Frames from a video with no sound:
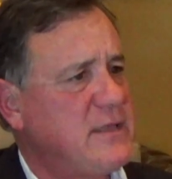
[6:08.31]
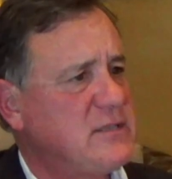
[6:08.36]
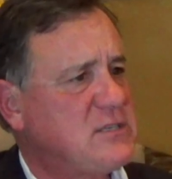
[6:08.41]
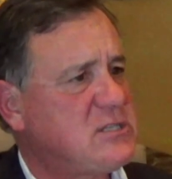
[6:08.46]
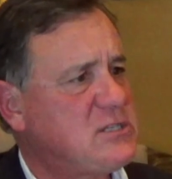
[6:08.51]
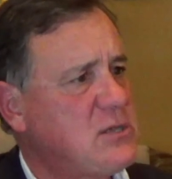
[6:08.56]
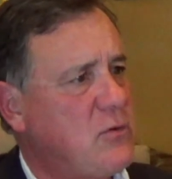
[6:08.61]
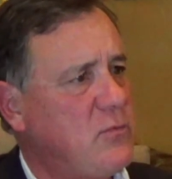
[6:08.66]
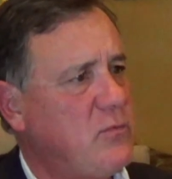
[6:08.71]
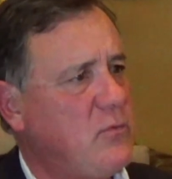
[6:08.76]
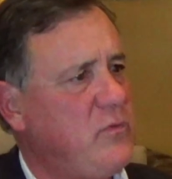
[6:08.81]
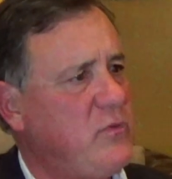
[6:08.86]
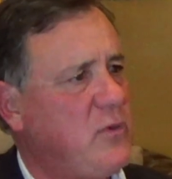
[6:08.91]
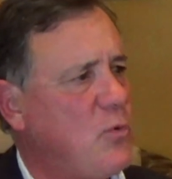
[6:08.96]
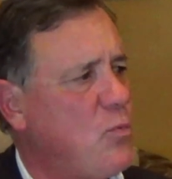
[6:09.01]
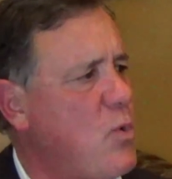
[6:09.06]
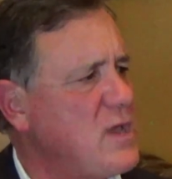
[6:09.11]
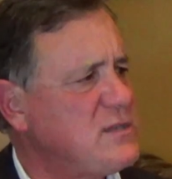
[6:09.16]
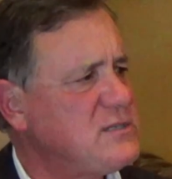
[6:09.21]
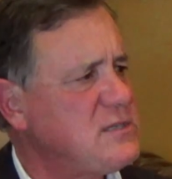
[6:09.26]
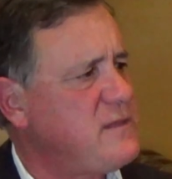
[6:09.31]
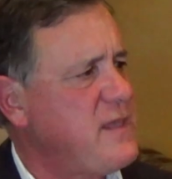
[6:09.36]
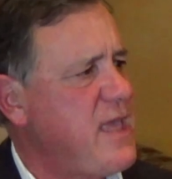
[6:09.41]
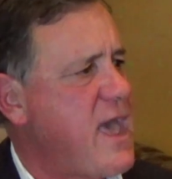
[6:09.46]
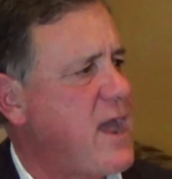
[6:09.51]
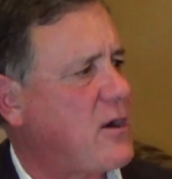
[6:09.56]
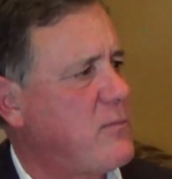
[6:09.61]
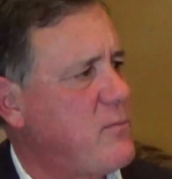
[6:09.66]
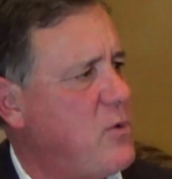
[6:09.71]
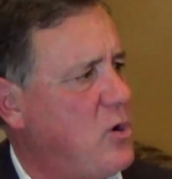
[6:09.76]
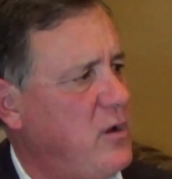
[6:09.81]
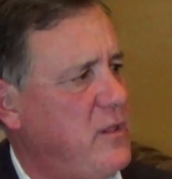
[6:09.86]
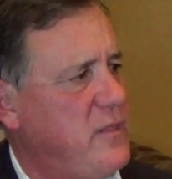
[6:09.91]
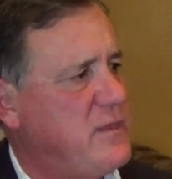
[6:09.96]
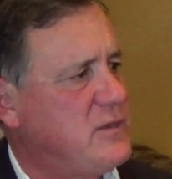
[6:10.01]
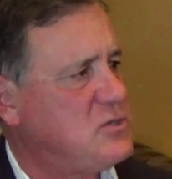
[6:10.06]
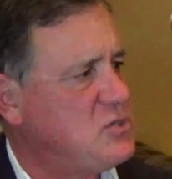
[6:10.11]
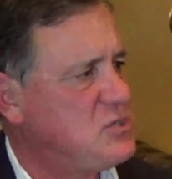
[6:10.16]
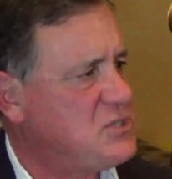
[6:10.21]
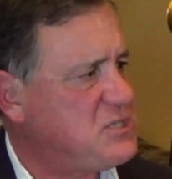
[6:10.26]
So there wasn't the acrimony
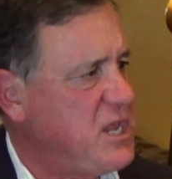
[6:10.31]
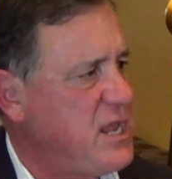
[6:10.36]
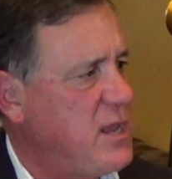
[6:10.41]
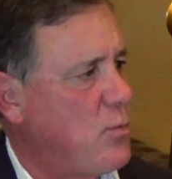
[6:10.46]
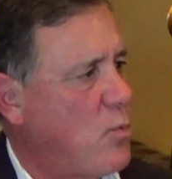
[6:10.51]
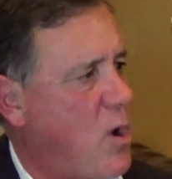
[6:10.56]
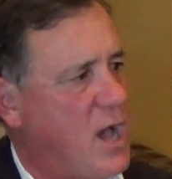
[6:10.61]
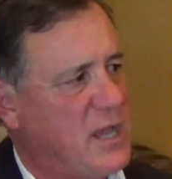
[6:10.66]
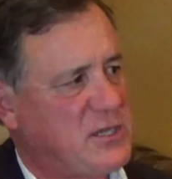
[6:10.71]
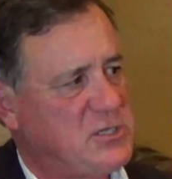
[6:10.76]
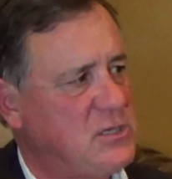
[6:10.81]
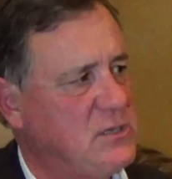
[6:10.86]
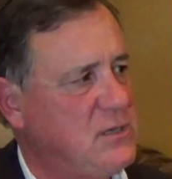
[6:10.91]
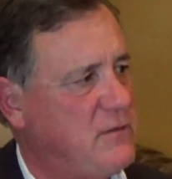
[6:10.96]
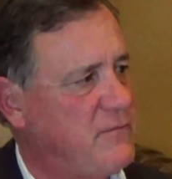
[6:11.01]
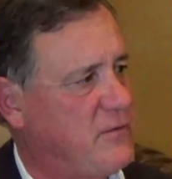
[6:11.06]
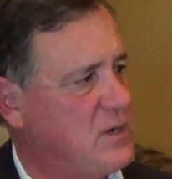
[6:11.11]
that you see in Washington,